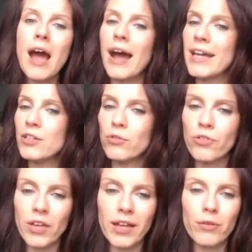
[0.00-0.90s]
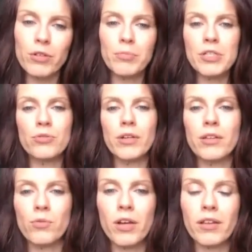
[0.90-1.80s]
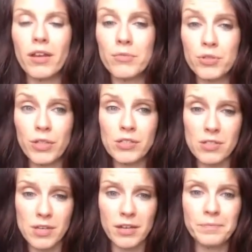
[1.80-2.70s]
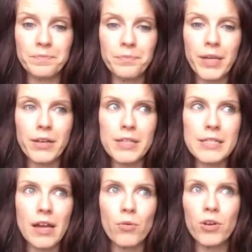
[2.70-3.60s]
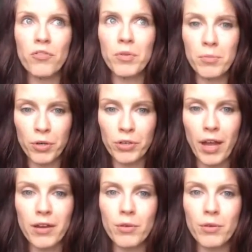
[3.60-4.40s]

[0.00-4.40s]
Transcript: I don't think I would be doing the work that I'm doing today because I would have been burned out.